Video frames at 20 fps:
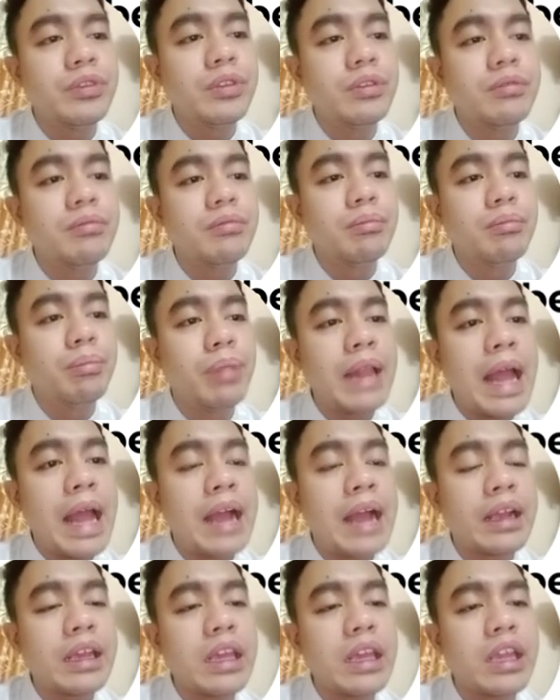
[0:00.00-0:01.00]

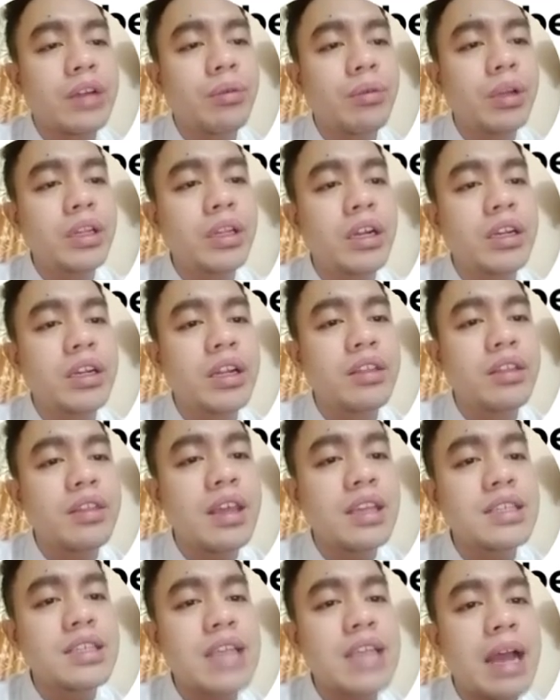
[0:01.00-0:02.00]
blank here. What are the
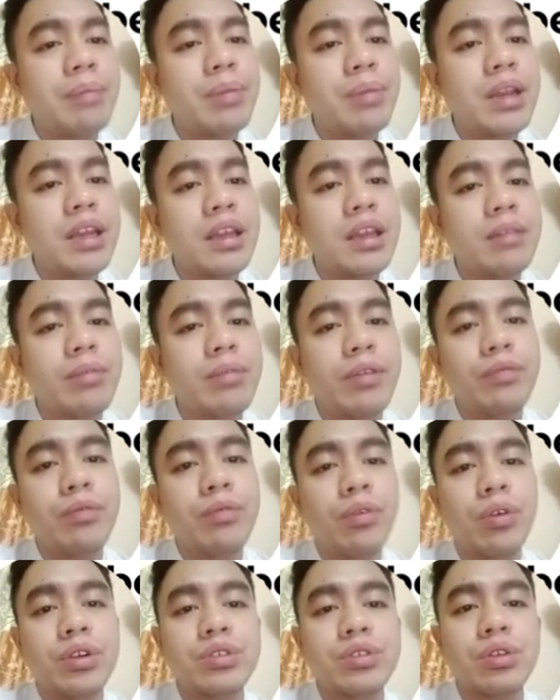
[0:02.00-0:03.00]
things happening
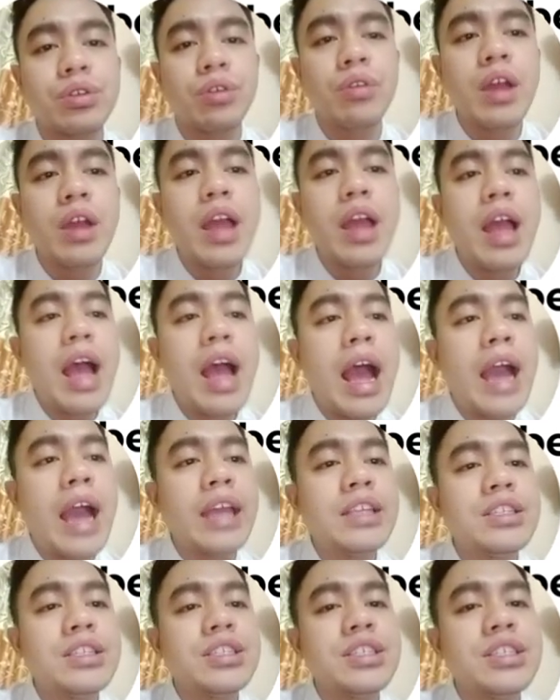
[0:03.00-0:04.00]
before? So
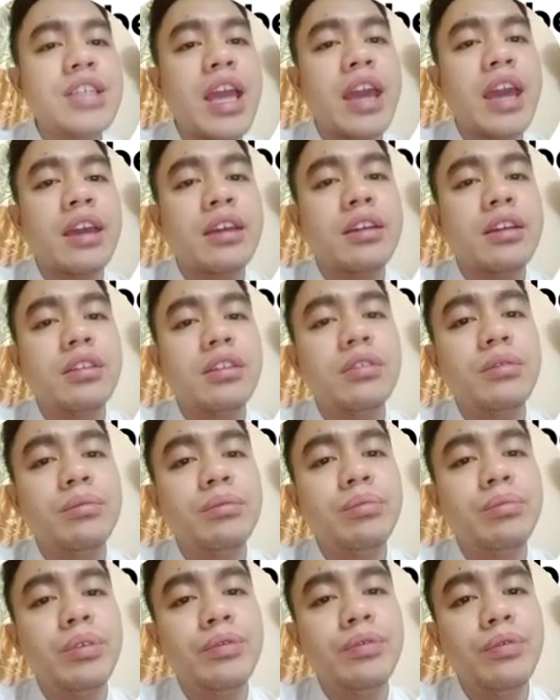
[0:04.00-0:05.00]
I check
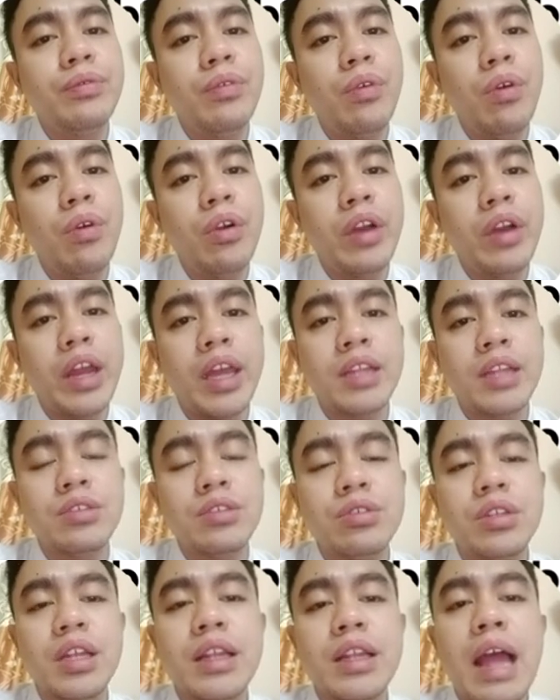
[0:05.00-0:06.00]
before it
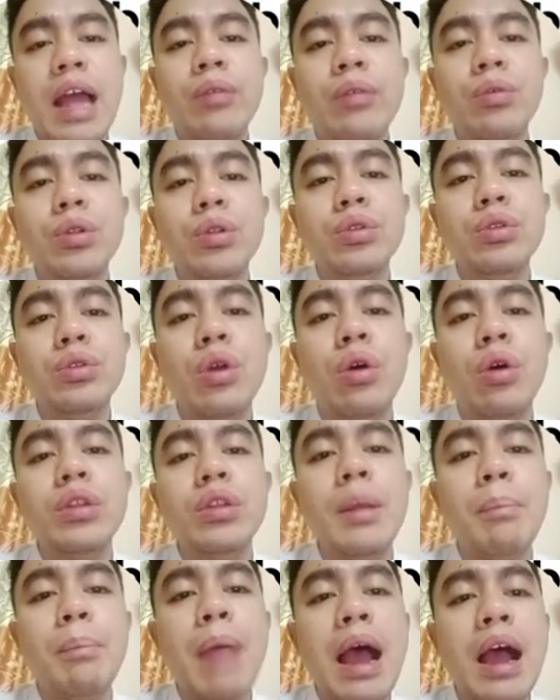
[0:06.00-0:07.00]
so that I will know
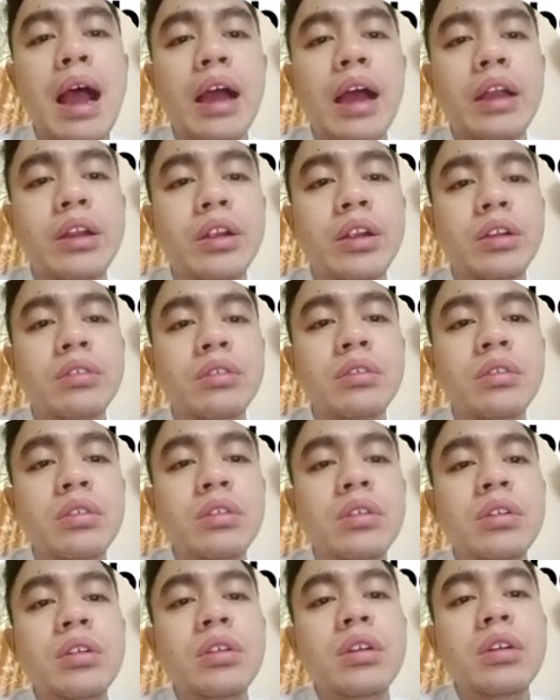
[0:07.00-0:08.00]
the pattern.
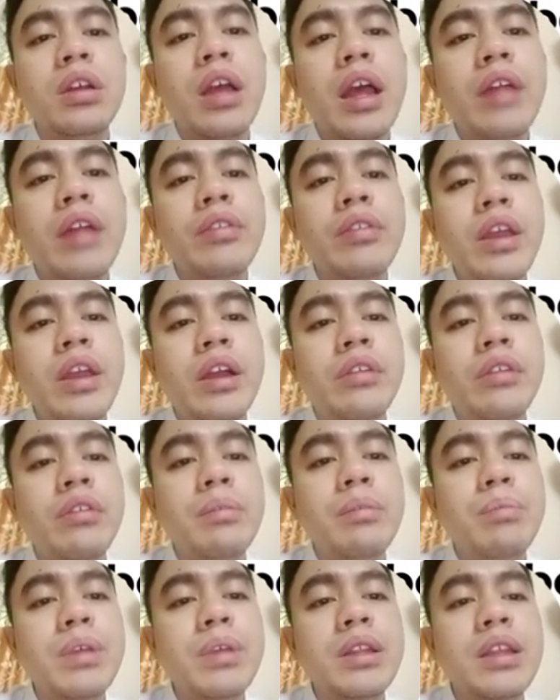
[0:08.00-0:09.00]
And they are
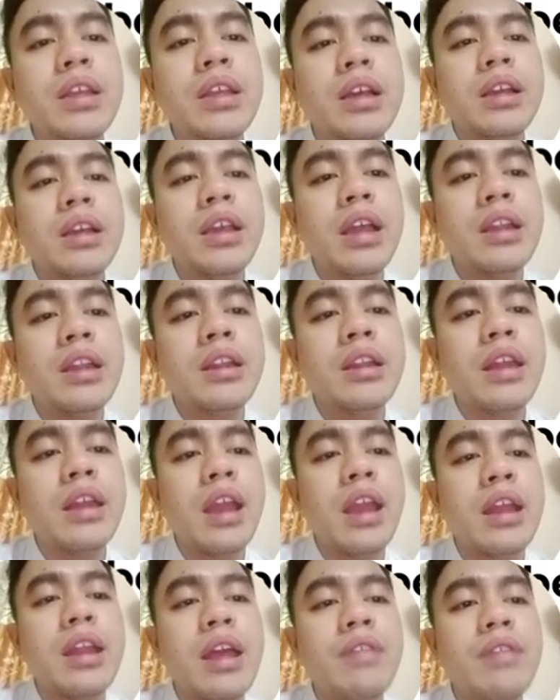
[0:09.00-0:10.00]
repeating again and
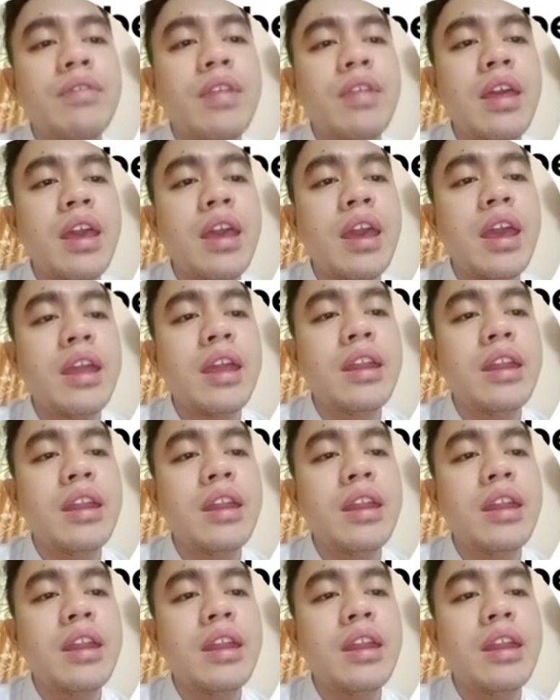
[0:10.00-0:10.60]
again. And then